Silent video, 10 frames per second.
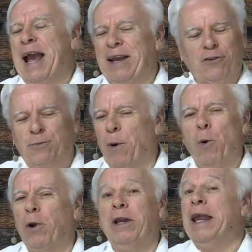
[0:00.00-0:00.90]
has
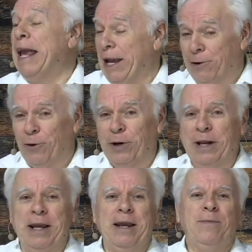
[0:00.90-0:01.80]
spoken
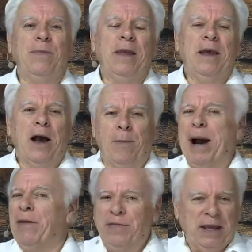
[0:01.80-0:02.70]
ignorantly
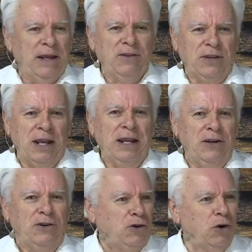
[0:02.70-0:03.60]
about things that
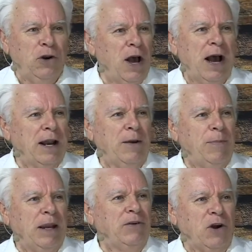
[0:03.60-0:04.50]
he should not have
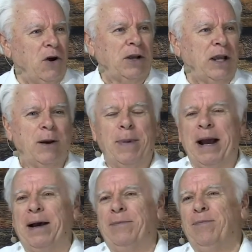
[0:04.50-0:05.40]
been talking
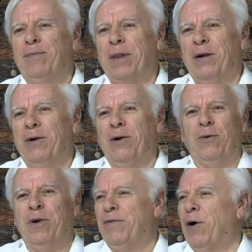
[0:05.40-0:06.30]
about.
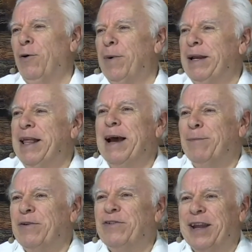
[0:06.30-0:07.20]
Oh, we've all made
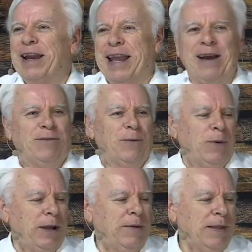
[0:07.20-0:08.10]
that mistake, haven't
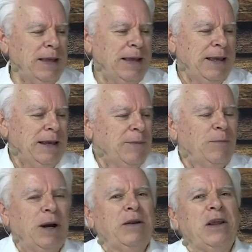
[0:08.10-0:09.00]
we?
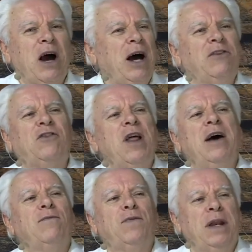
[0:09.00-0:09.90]
But God's
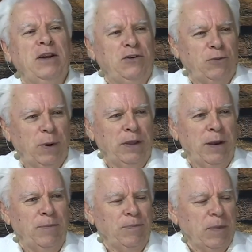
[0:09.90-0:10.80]
not finished with
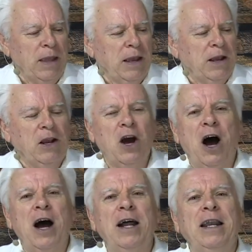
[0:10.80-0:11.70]
him.
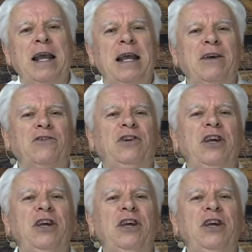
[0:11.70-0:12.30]
God is